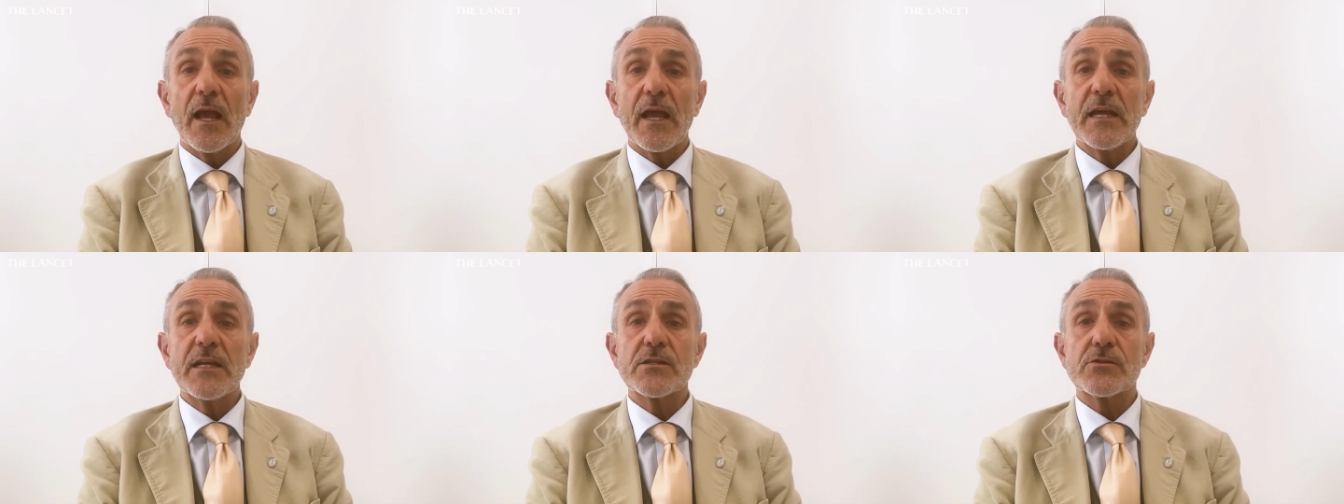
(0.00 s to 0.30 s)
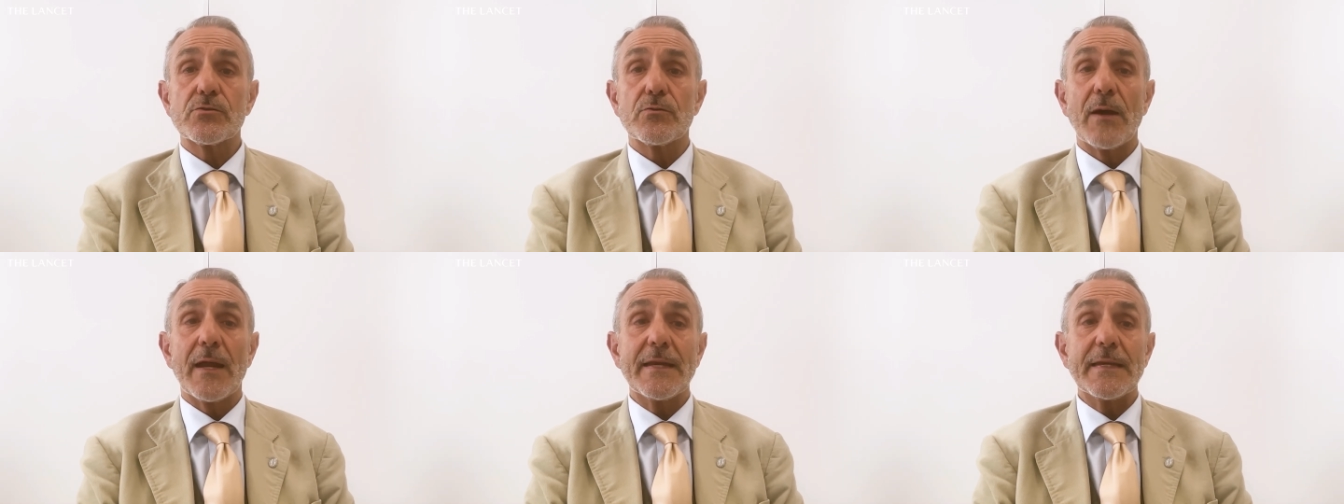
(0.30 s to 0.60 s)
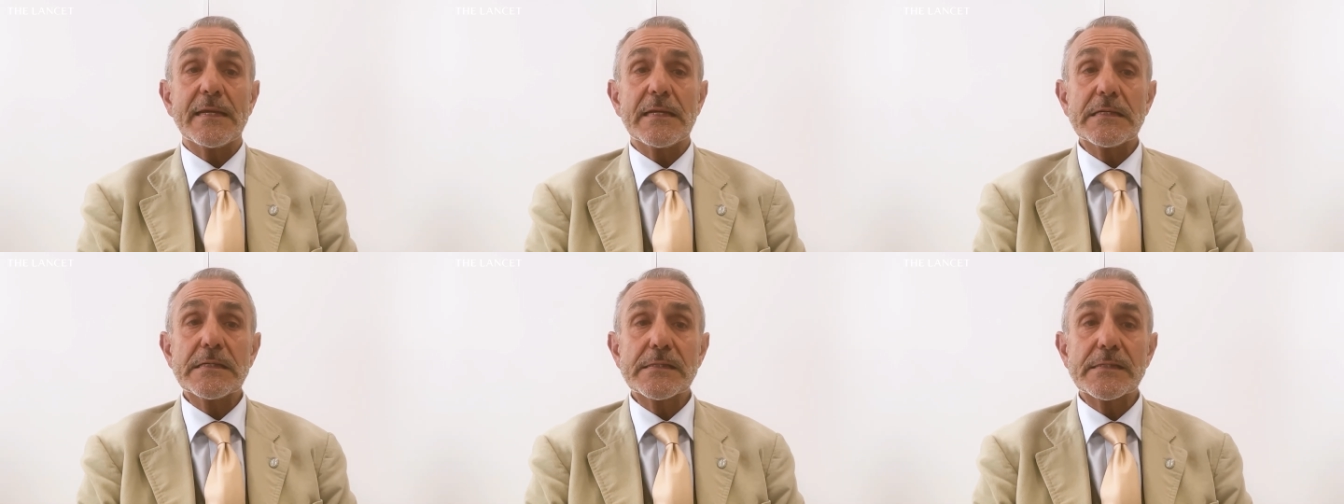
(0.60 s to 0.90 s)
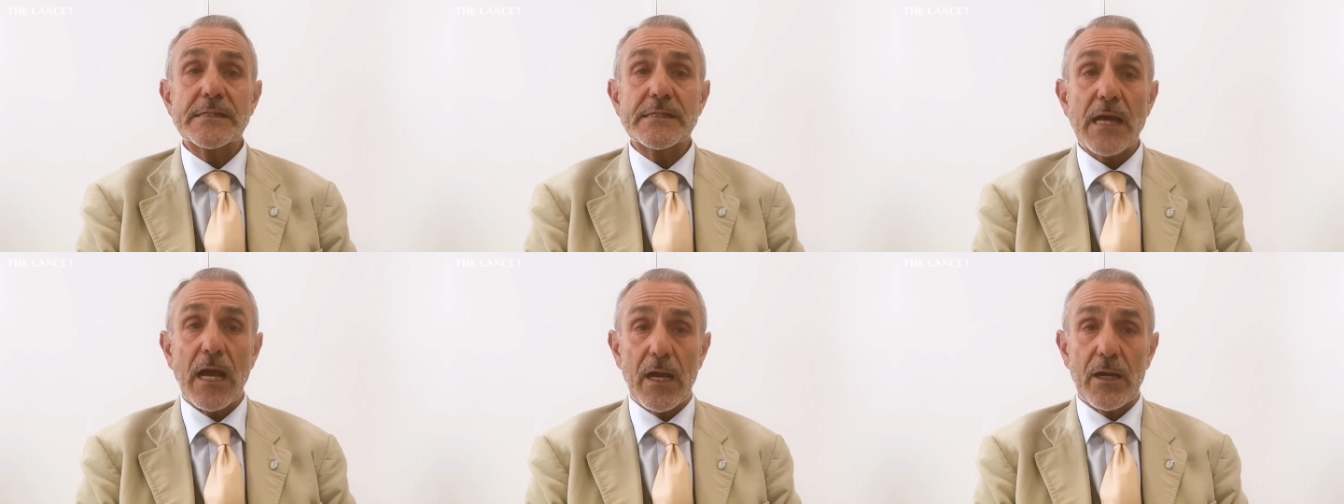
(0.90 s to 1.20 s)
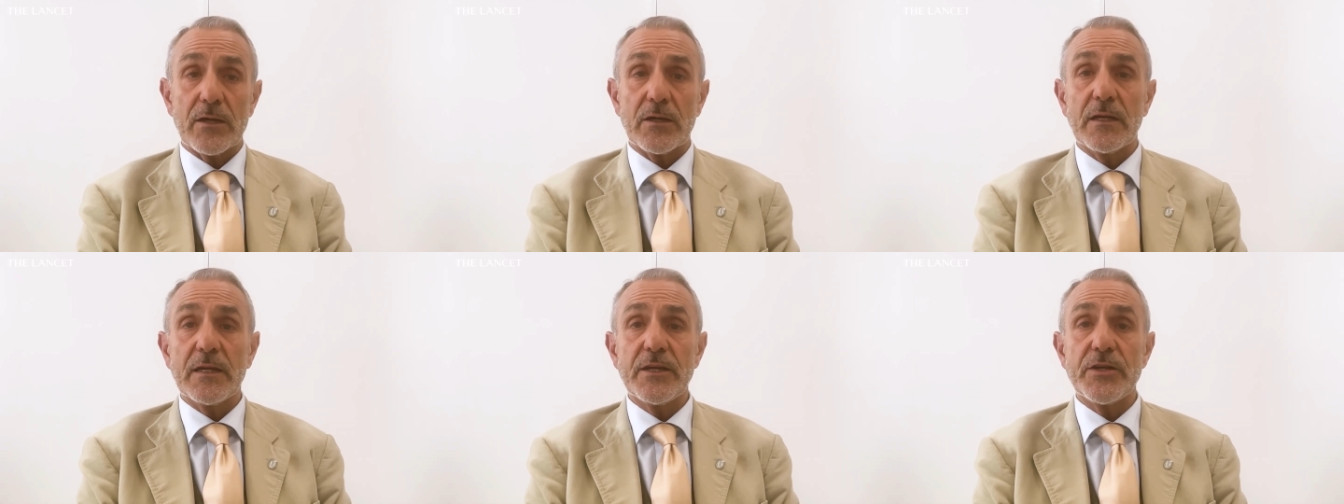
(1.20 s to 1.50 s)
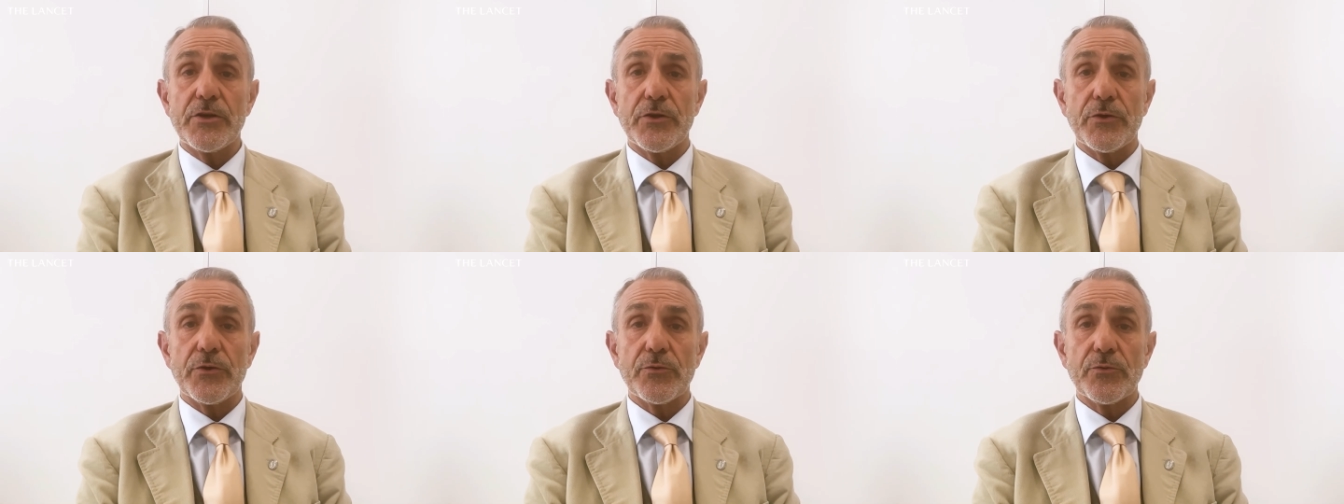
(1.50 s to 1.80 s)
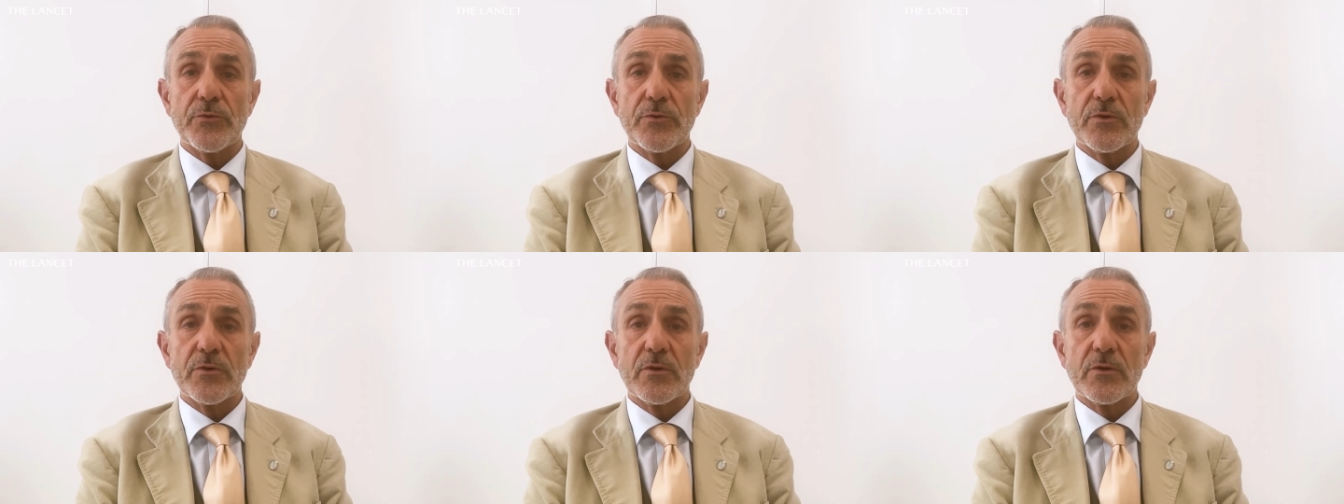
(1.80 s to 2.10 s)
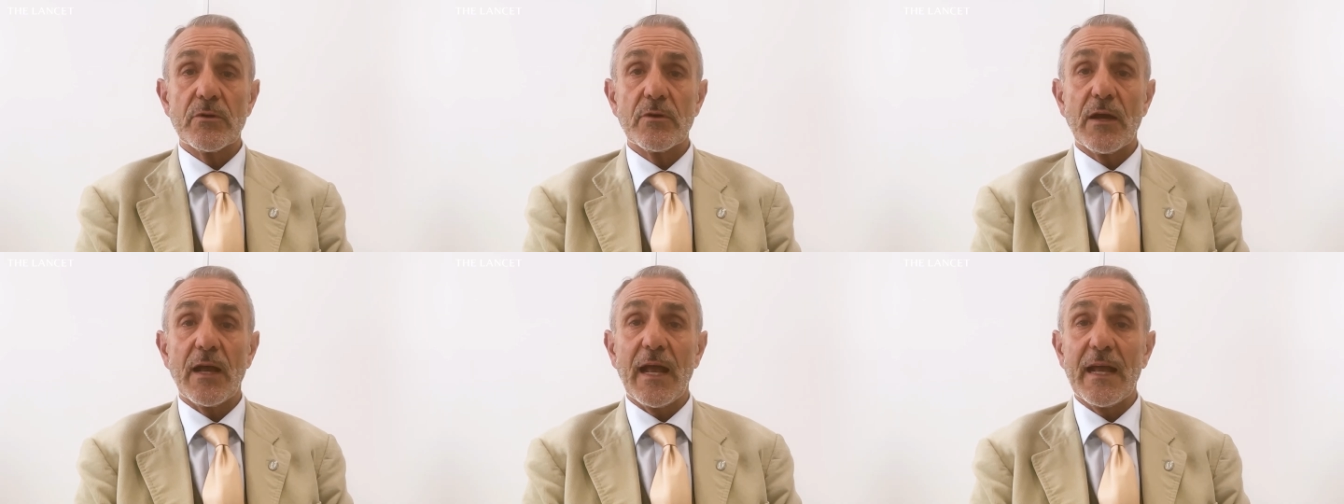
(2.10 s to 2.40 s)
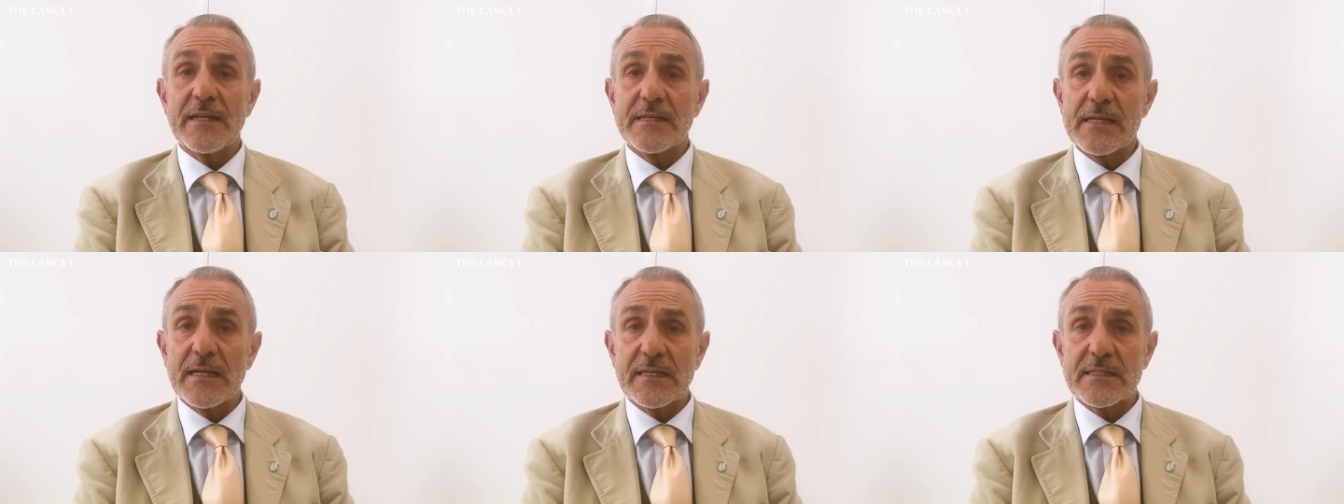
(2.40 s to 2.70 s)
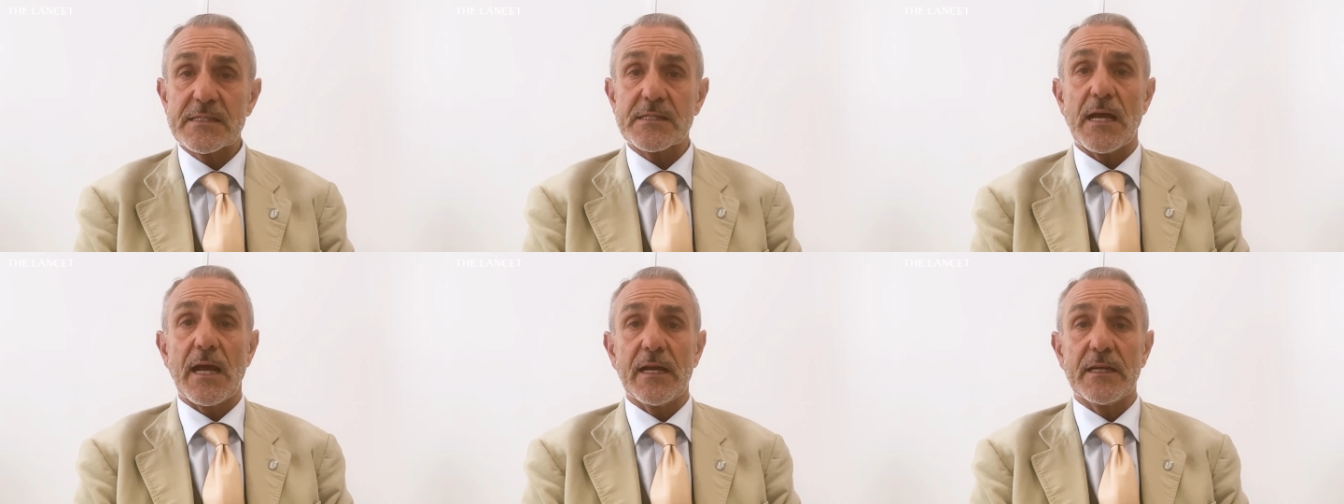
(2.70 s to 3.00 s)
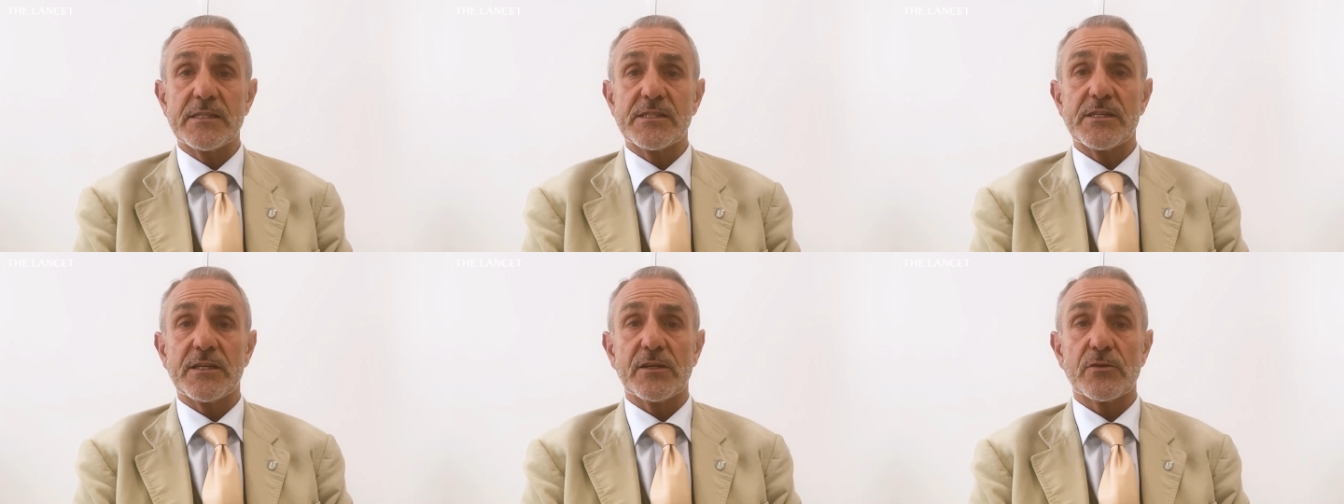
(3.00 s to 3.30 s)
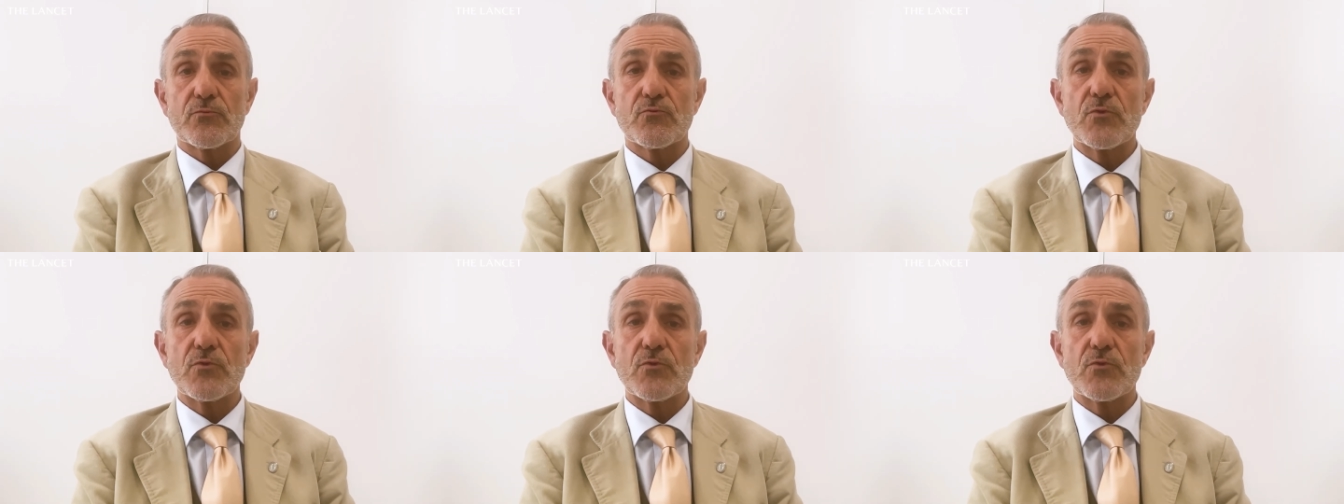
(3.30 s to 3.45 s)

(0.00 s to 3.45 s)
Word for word: into an entirely new and exciting